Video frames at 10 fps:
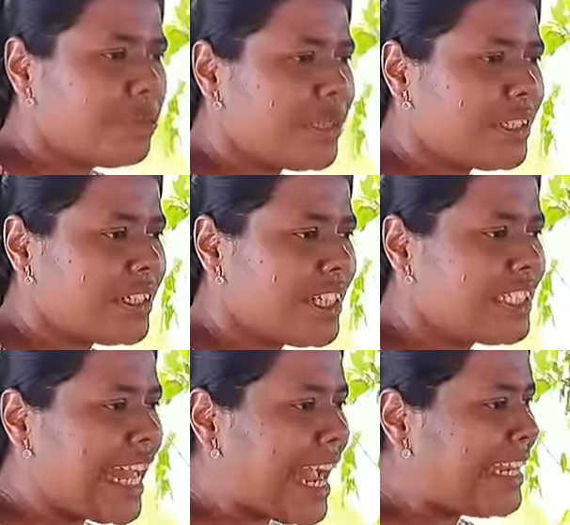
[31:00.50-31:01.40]
to put
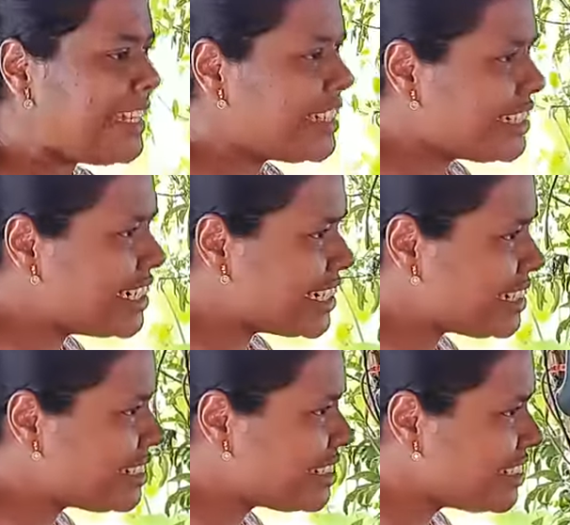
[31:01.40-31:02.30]
his hand in the
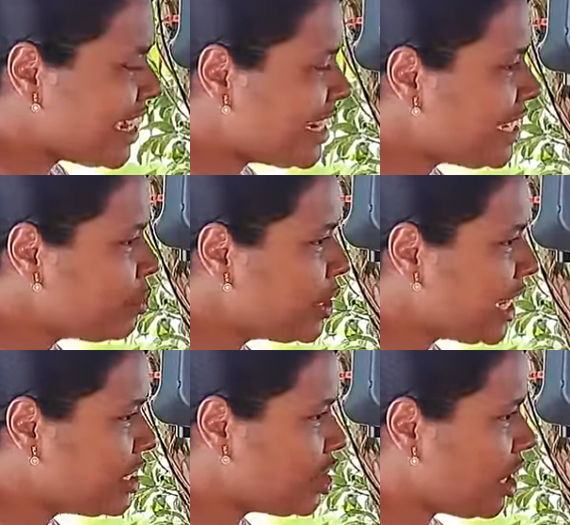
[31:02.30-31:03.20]
dirt and he would
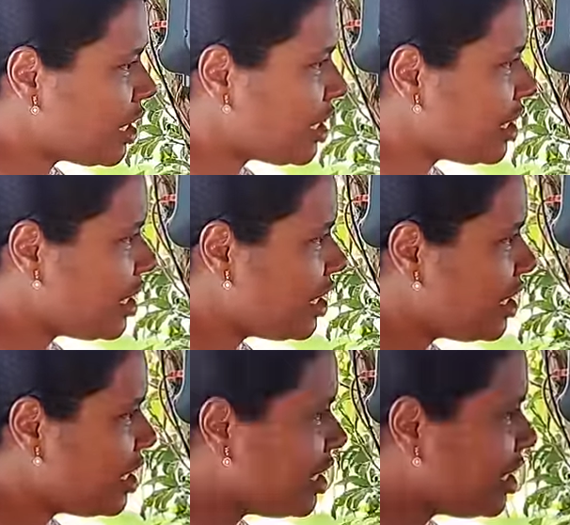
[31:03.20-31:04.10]
enjoy.
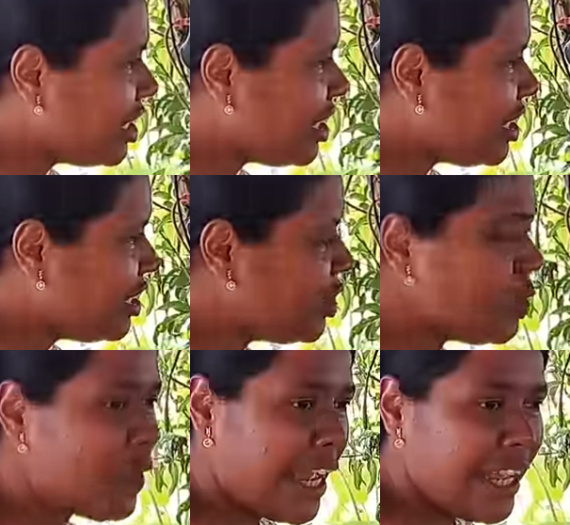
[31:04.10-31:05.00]
You
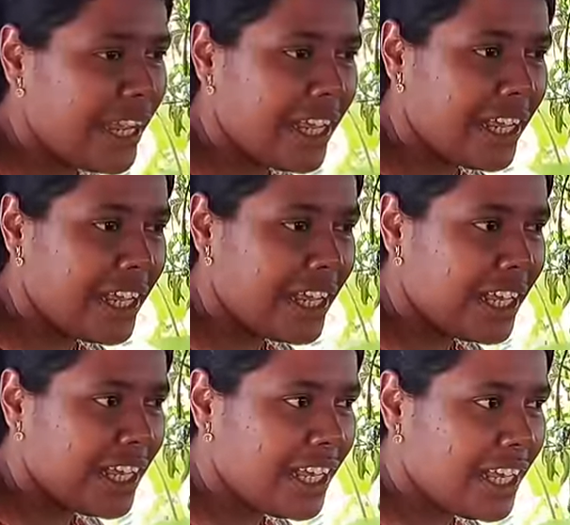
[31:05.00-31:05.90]
know why?
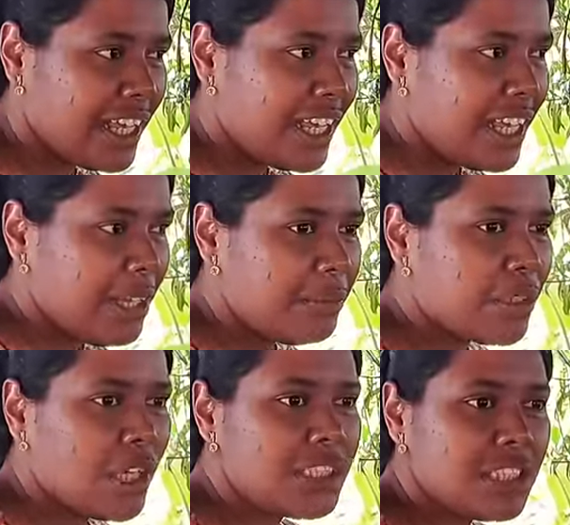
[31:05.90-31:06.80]

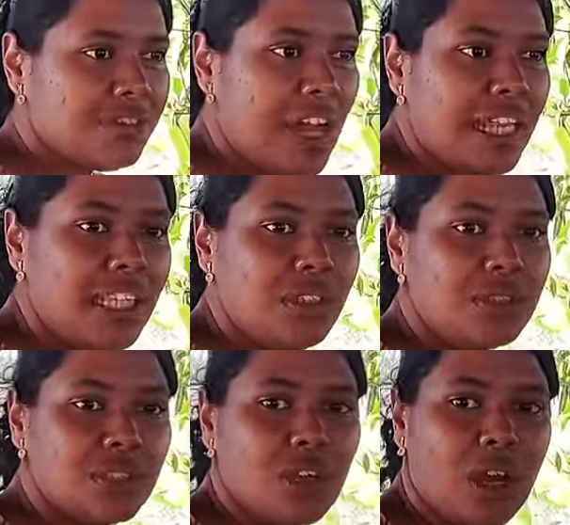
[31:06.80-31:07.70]
Because his father
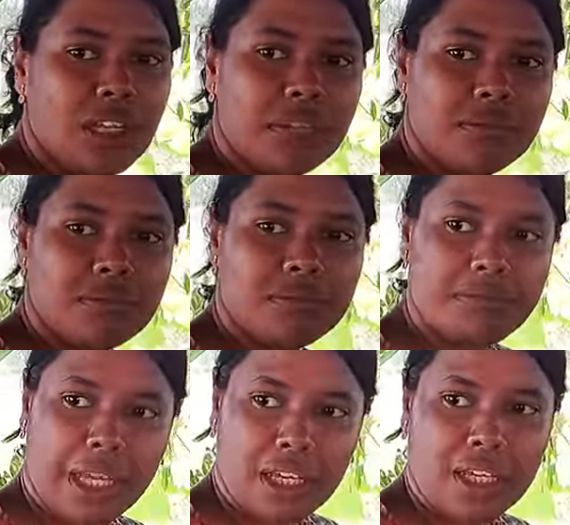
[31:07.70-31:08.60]
used to call him
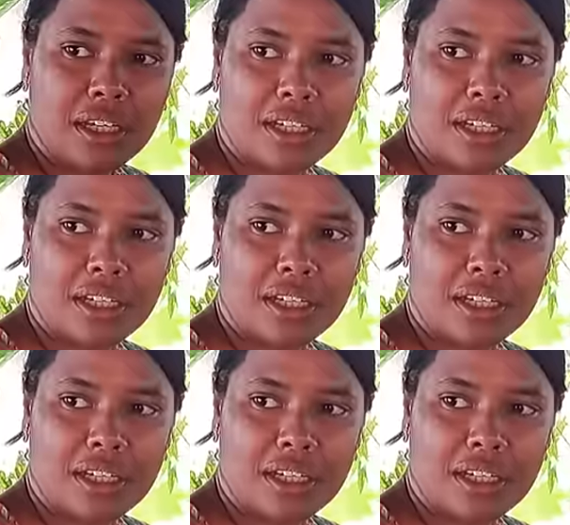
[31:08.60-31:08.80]
pig.